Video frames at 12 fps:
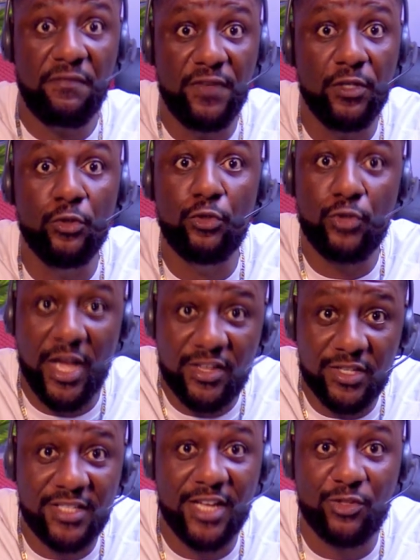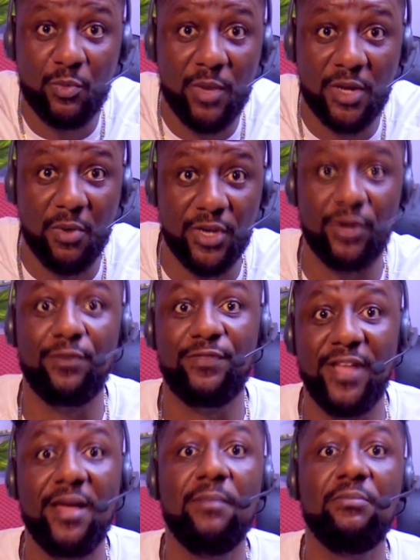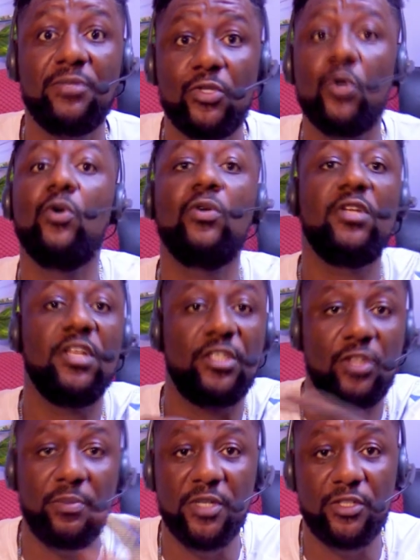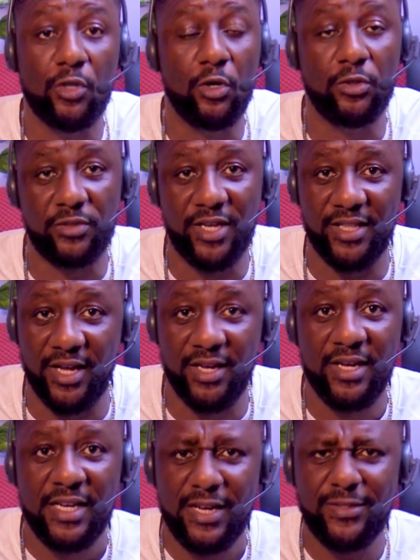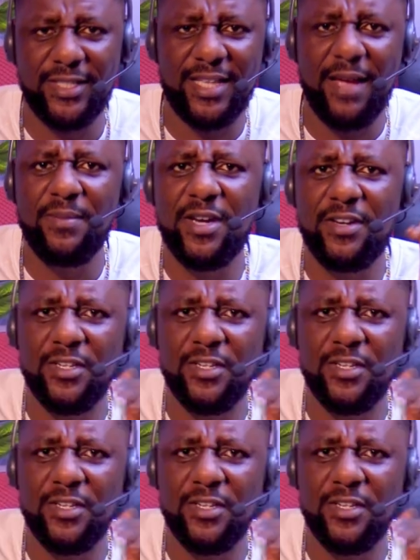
feels you are just there to make money of them, so they stopped it altogether. That was the time they